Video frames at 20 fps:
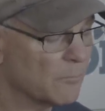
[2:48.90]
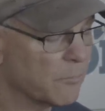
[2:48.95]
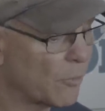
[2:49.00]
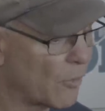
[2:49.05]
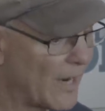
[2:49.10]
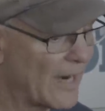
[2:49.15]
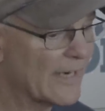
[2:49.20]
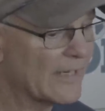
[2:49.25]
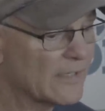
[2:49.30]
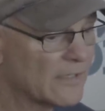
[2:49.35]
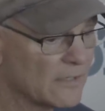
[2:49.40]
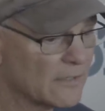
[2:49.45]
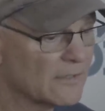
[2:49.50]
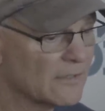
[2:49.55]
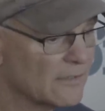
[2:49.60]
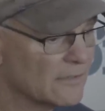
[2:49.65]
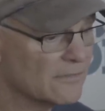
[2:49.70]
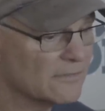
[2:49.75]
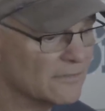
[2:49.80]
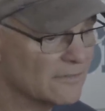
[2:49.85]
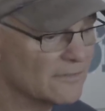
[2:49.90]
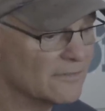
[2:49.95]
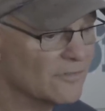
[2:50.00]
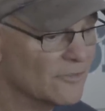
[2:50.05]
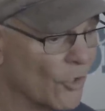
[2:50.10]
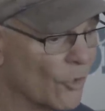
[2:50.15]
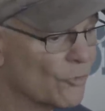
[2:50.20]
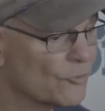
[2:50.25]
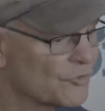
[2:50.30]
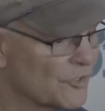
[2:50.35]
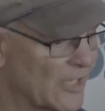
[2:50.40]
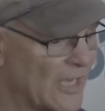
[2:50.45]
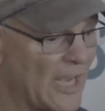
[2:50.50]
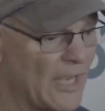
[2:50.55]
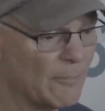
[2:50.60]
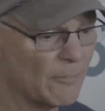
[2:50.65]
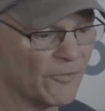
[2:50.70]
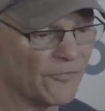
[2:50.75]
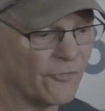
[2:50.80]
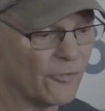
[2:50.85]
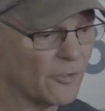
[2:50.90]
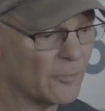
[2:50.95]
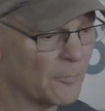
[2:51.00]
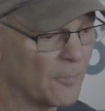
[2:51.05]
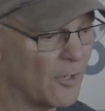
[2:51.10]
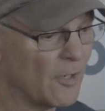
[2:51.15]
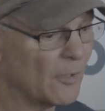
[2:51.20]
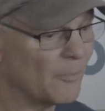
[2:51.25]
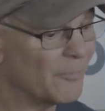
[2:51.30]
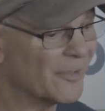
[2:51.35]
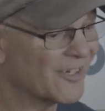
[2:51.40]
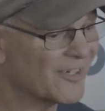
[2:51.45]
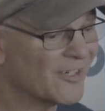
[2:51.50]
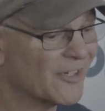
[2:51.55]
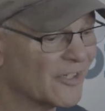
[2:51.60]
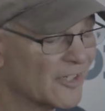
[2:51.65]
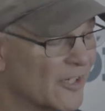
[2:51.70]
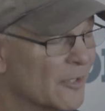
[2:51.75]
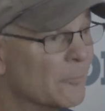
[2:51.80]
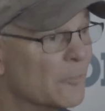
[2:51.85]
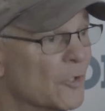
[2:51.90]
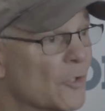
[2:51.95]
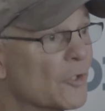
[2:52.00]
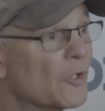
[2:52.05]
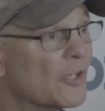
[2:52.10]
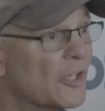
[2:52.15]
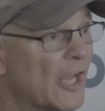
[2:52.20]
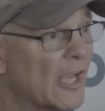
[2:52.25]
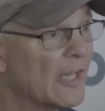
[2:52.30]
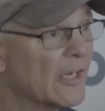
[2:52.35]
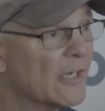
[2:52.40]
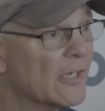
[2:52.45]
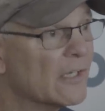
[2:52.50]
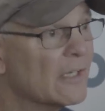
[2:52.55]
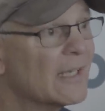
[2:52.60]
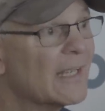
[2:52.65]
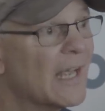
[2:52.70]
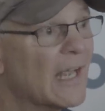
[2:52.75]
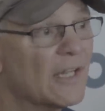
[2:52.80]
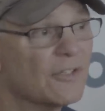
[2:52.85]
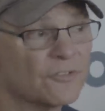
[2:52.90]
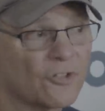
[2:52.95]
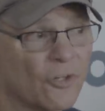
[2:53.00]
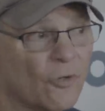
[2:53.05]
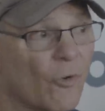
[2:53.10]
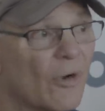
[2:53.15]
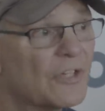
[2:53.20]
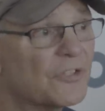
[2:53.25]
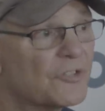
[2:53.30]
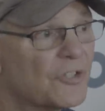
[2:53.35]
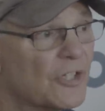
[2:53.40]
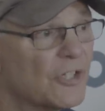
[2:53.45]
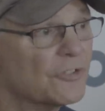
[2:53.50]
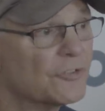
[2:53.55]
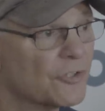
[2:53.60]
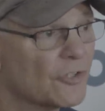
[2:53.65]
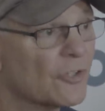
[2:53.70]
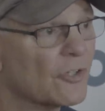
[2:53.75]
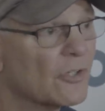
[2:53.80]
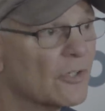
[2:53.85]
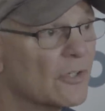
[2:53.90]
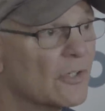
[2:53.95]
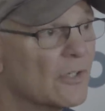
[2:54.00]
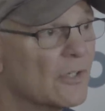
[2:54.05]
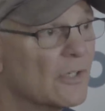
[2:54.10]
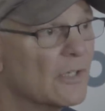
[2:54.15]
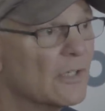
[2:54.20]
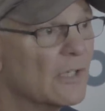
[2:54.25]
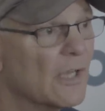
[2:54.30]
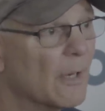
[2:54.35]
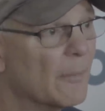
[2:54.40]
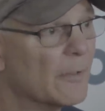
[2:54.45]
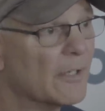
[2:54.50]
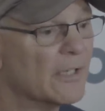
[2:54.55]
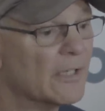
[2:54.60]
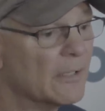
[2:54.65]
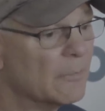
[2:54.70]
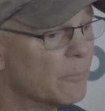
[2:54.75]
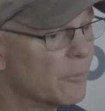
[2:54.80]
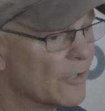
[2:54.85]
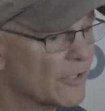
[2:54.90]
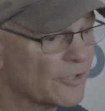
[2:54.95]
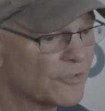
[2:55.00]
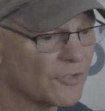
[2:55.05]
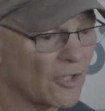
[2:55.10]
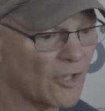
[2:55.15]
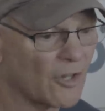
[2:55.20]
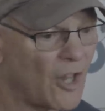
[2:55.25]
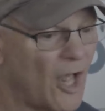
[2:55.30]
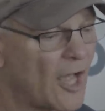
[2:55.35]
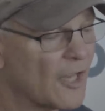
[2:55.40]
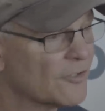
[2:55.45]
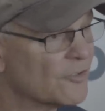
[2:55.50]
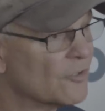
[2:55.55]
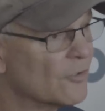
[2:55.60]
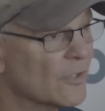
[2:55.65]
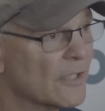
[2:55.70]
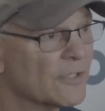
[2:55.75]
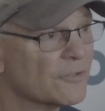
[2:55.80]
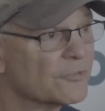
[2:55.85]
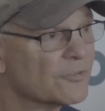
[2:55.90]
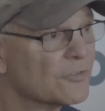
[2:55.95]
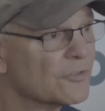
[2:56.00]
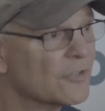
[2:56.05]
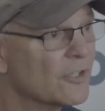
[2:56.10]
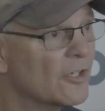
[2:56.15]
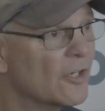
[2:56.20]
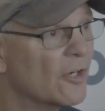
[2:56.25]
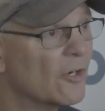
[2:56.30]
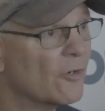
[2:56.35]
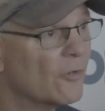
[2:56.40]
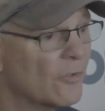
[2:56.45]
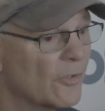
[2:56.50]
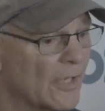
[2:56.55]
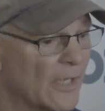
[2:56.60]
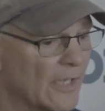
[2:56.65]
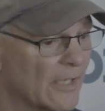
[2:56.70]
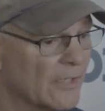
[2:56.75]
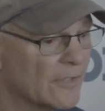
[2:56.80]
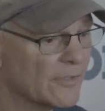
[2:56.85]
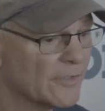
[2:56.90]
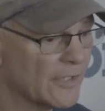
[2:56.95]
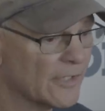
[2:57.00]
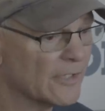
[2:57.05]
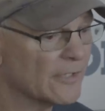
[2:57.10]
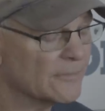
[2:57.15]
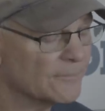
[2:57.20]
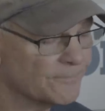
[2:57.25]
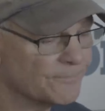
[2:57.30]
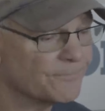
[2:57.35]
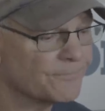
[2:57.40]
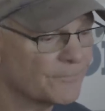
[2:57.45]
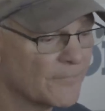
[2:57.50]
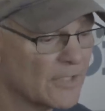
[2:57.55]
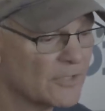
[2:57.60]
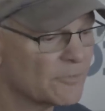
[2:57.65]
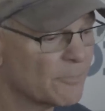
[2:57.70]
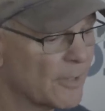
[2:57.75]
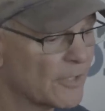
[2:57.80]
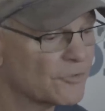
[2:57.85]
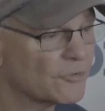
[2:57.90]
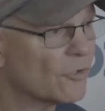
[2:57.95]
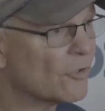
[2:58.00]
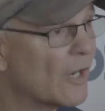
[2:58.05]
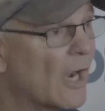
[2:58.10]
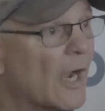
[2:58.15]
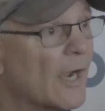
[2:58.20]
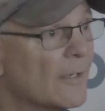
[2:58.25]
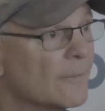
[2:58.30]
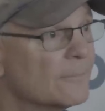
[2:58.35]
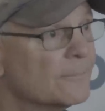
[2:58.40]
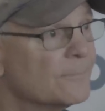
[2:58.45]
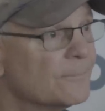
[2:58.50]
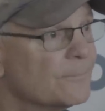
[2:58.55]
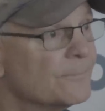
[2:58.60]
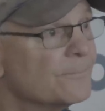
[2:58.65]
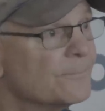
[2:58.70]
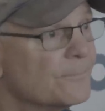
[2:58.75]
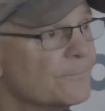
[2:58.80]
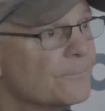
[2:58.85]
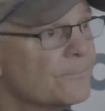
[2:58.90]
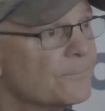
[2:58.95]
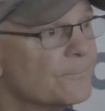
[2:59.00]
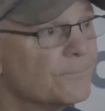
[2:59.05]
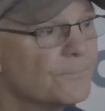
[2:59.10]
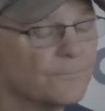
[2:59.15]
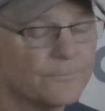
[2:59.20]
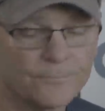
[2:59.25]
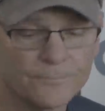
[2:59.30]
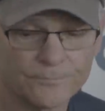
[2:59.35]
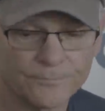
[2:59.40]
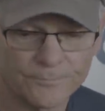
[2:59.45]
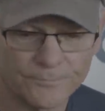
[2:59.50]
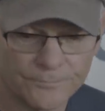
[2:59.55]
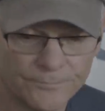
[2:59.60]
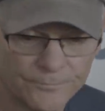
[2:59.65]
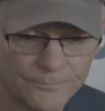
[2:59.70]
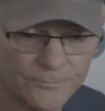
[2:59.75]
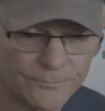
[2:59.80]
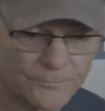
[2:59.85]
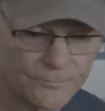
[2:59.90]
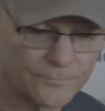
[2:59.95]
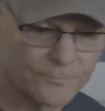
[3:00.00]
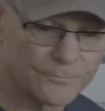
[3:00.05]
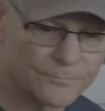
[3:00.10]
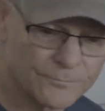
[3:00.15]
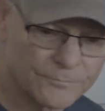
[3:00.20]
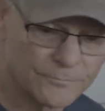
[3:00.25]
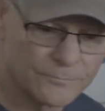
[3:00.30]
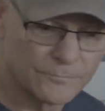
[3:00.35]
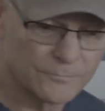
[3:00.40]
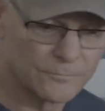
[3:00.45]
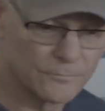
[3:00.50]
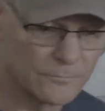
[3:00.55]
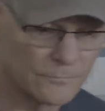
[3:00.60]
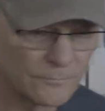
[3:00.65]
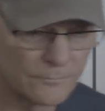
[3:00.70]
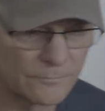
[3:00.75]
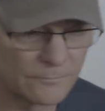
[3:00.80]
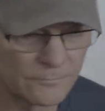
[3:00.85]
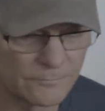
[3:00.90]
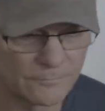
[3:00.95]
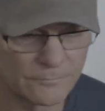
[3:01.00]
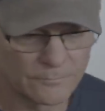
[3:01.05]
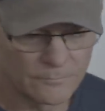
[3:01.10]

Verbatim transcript: bright, knows the game of football, but can communicate it, and he's a great teacher. I mean, he brings a lot to us, you know, and uh, special guy. Rob, what, what makes Randy so effective?